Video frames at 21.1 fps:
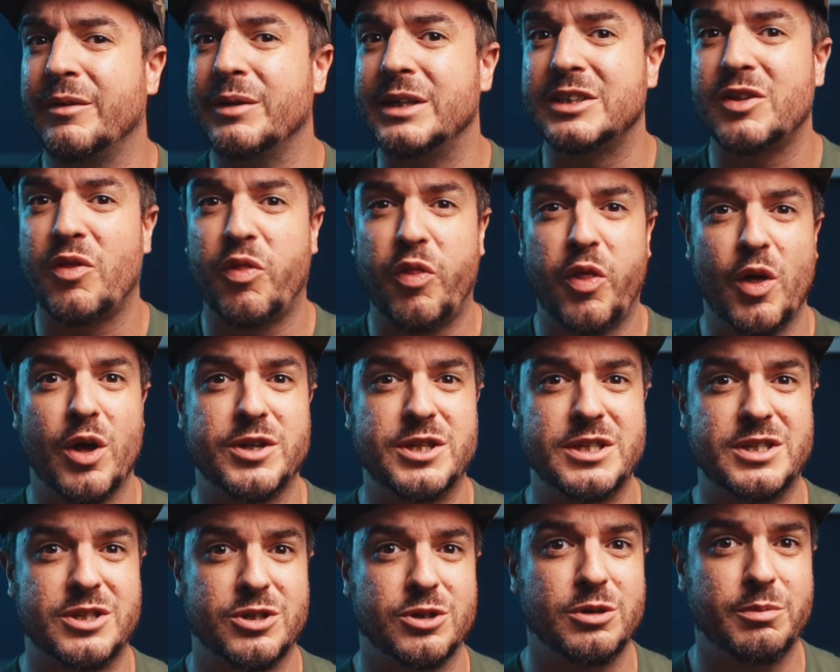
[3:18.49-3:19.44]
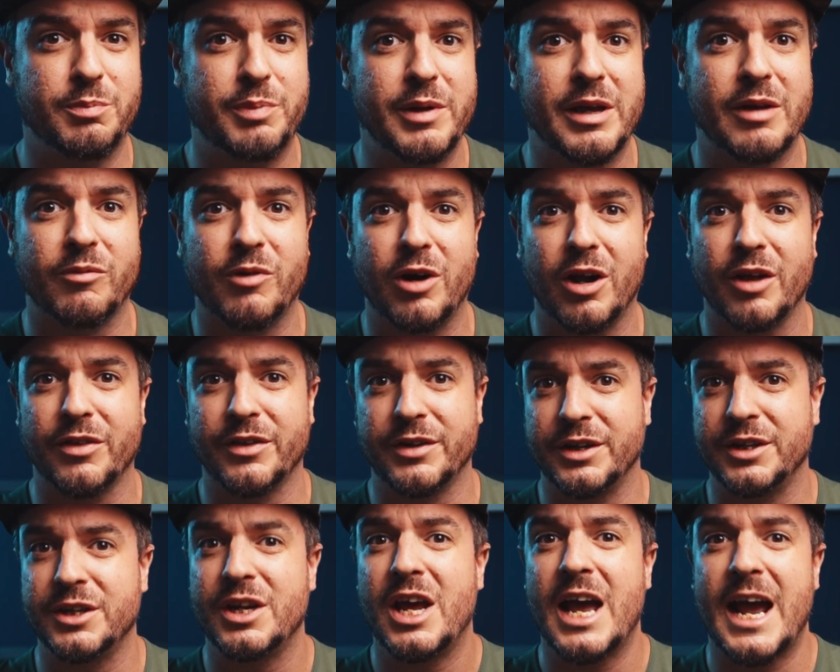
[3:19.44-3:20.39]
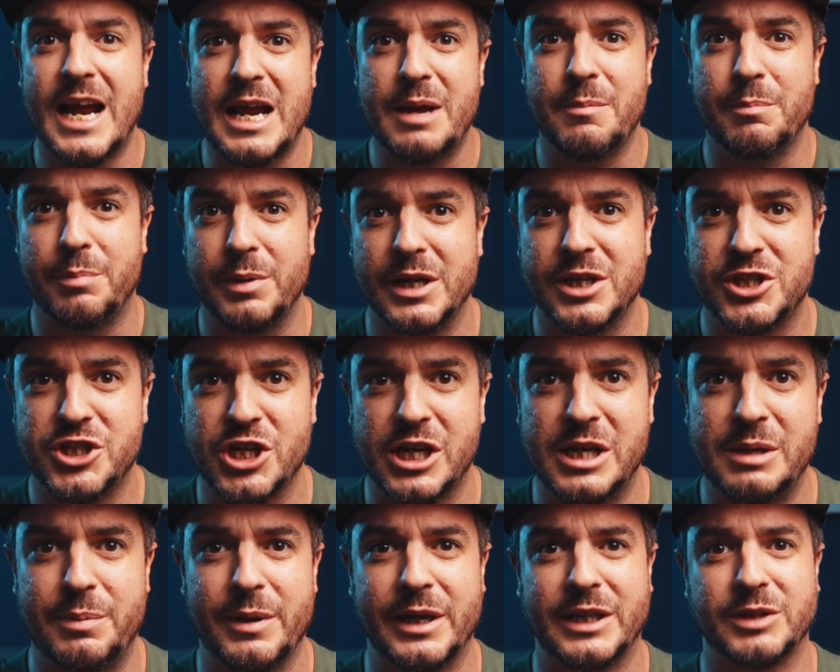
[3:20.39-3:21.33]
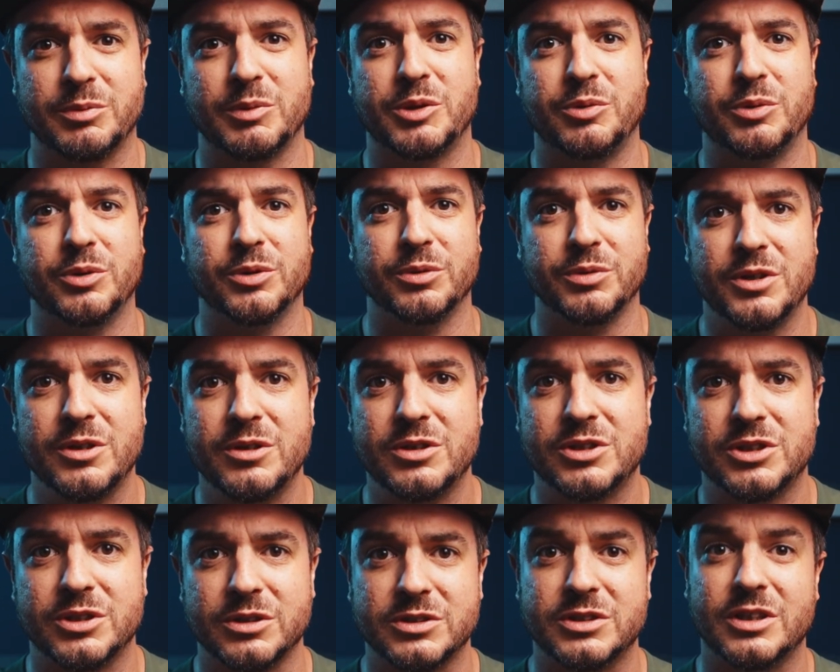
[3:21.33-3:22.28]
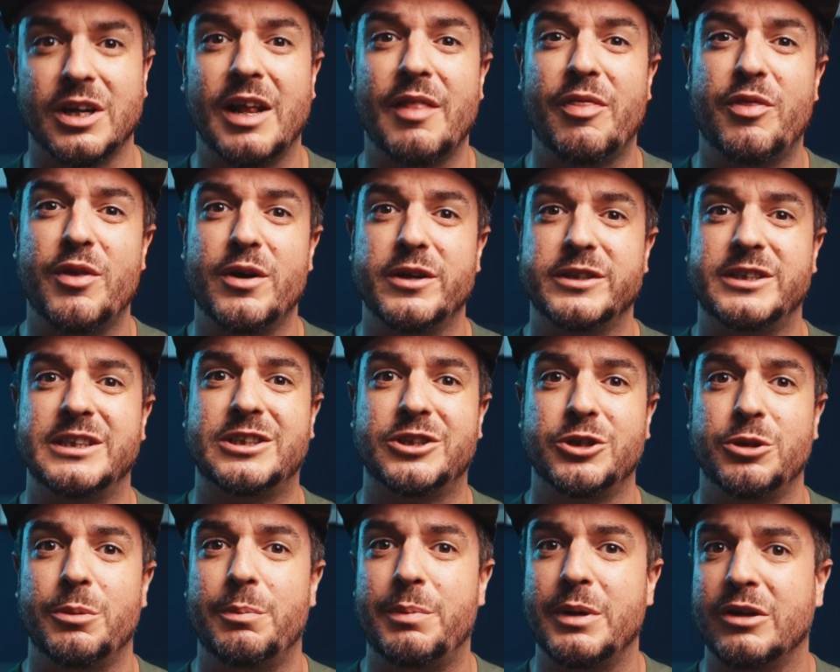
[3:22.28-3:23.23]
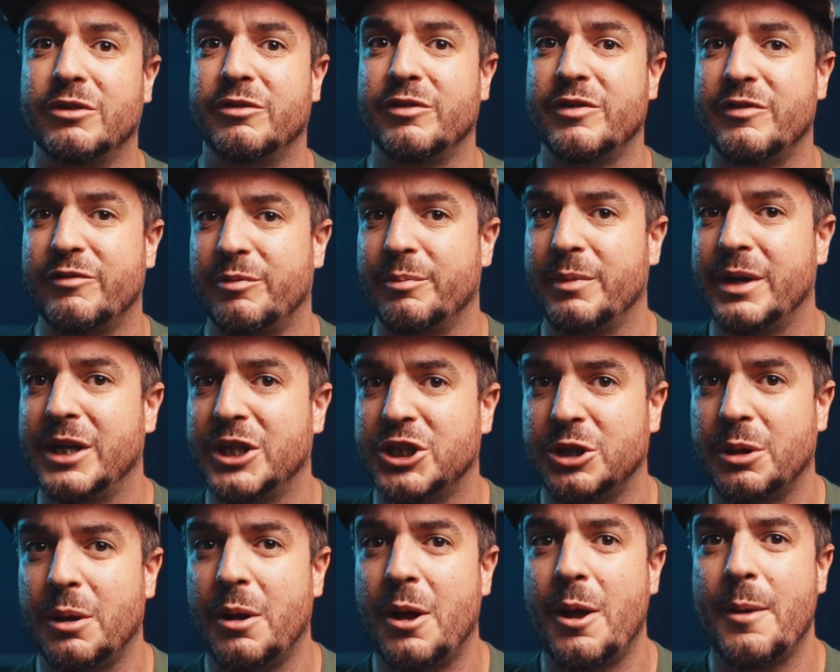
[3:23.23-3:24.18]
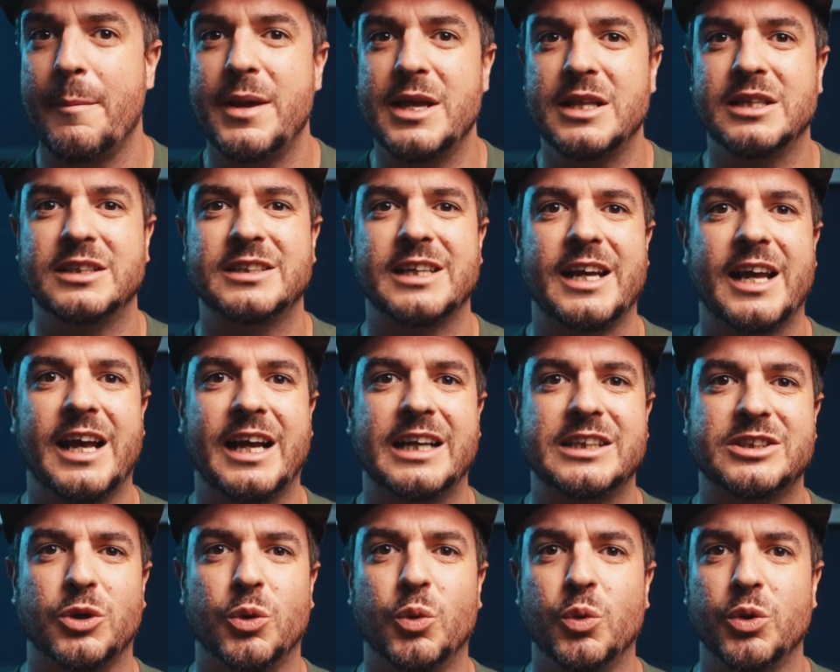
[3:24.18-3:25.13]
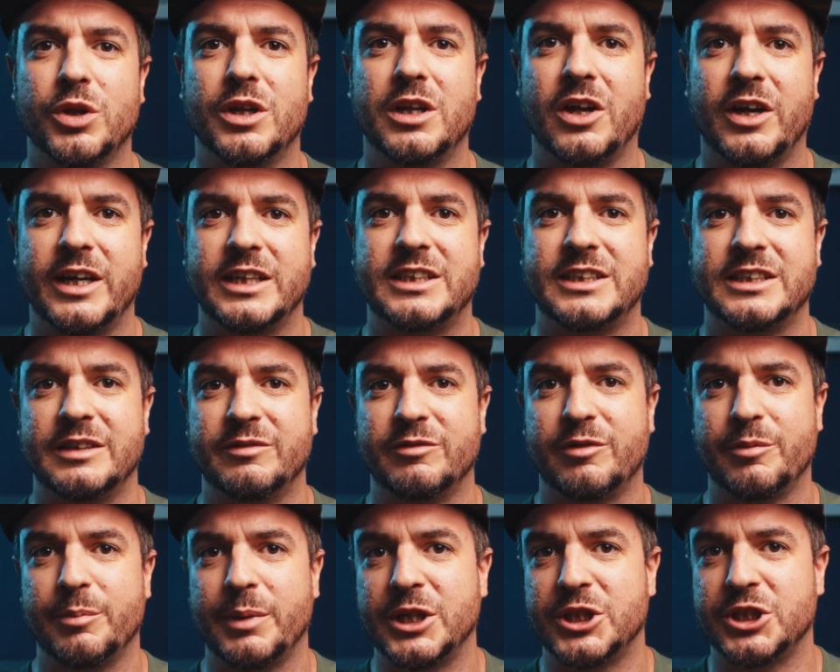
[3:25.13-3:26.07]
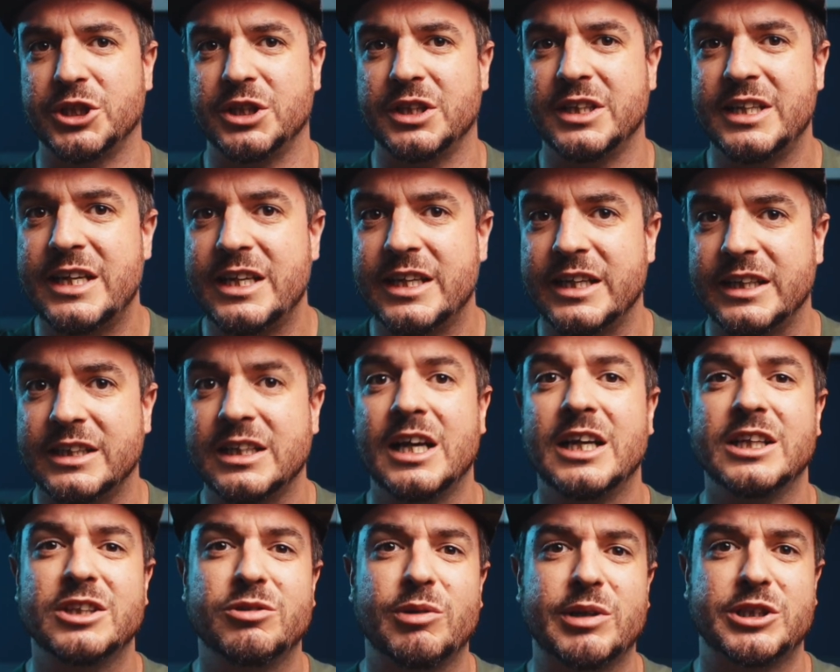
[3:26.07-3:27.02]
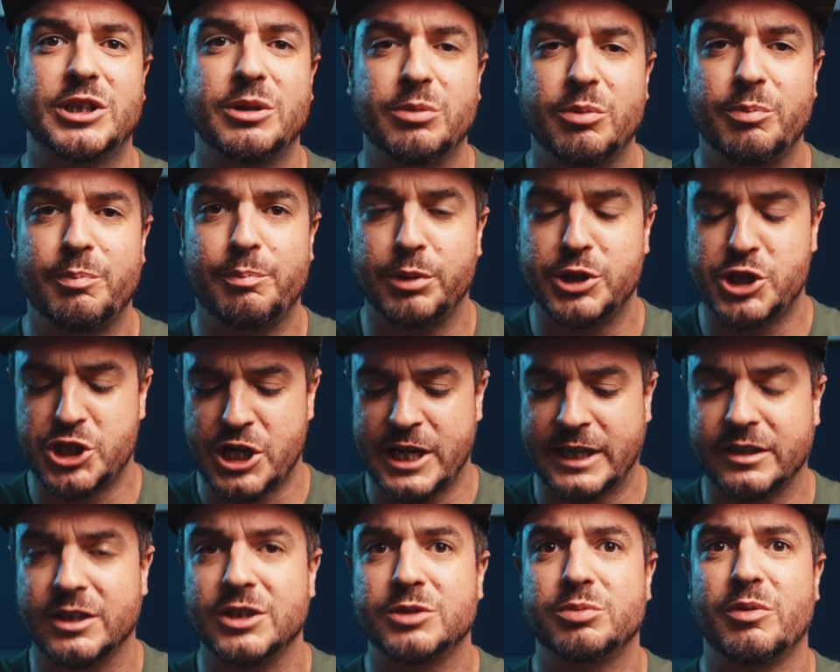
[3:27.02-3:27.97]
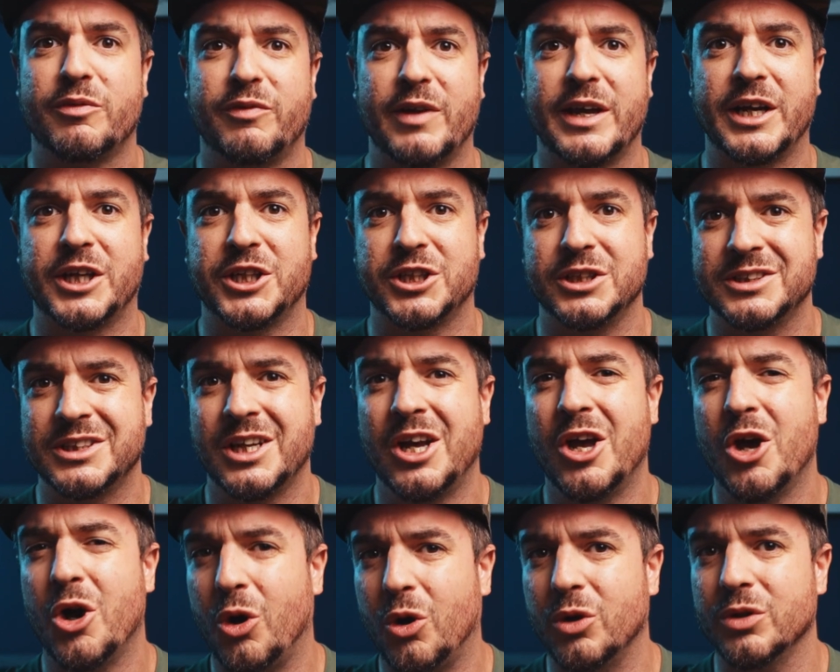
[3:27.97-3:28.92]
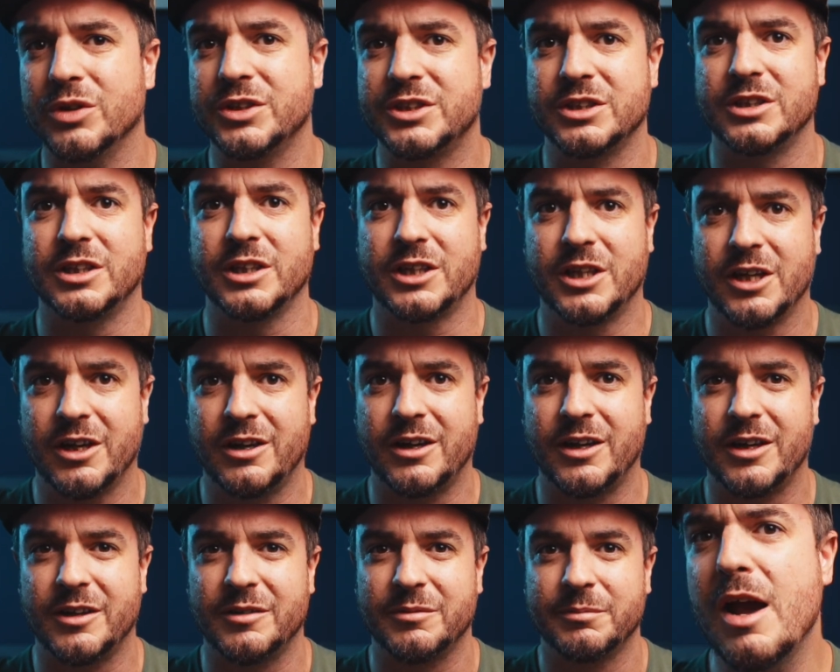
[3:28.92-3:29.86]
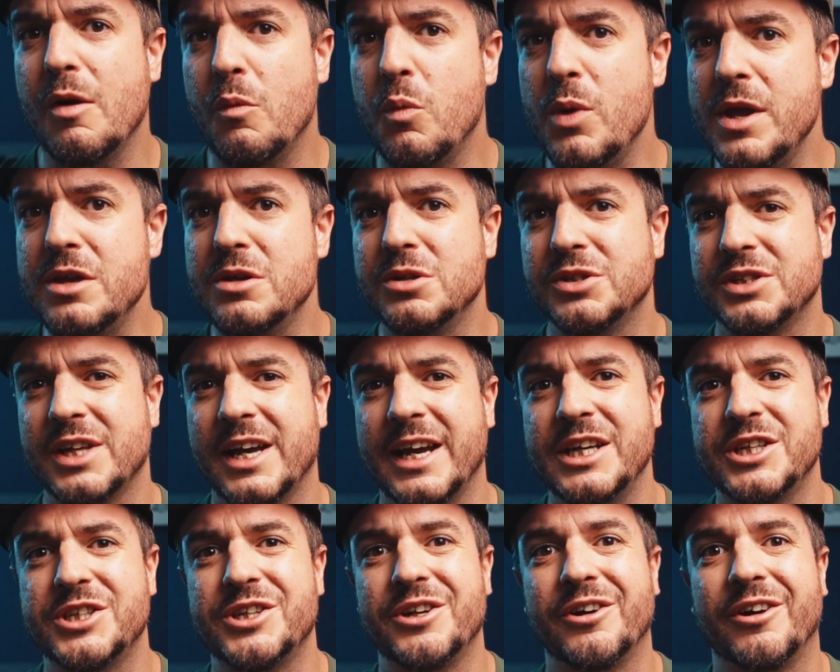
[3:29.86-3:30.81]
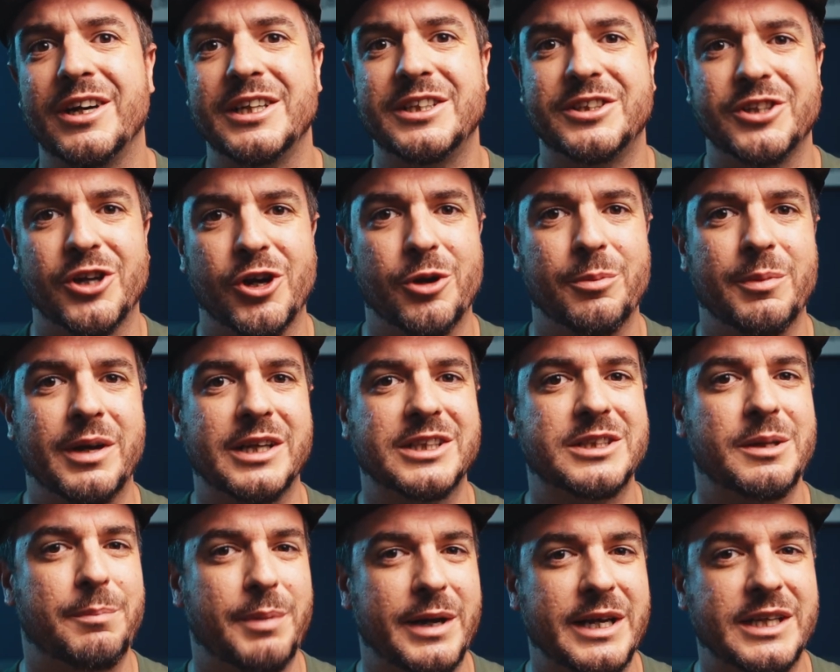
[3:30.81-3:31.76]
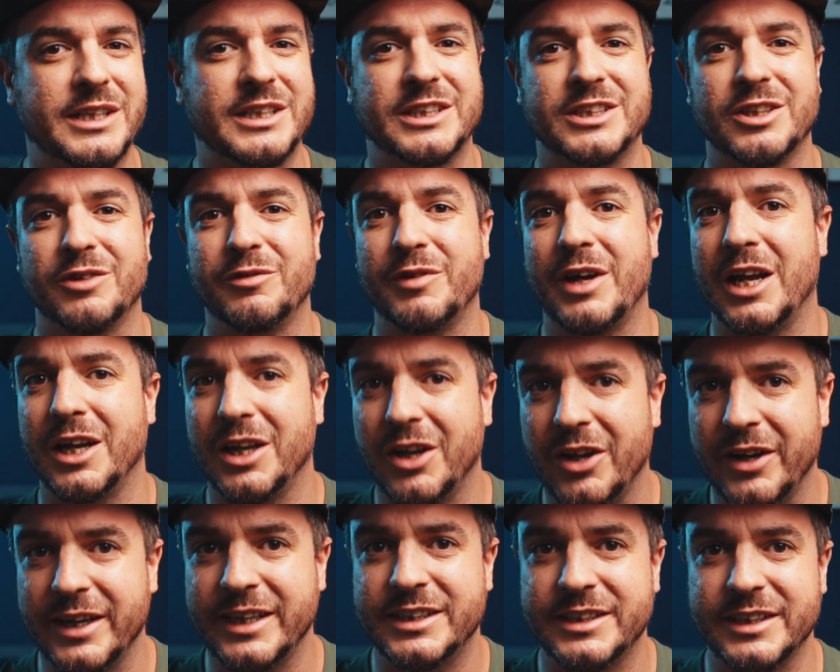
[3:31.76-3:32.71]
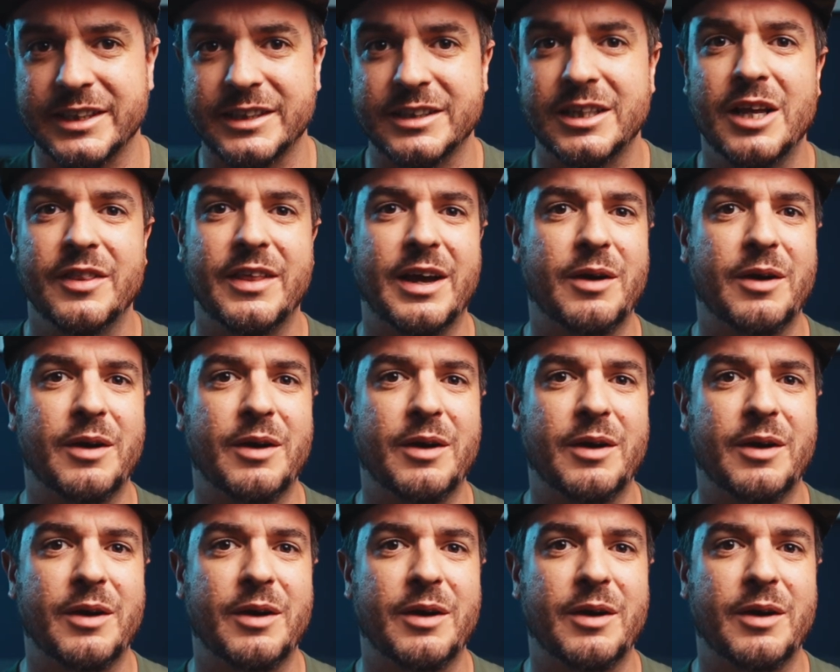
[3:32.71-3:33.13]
Now it's 32-bit rather than 8-bit JPEGs which we're all used to, so that 32-bit of information means that it has all the lighting information needed to actually project those reflections onto the car and we use the HDRI dome as the basis of our lighting.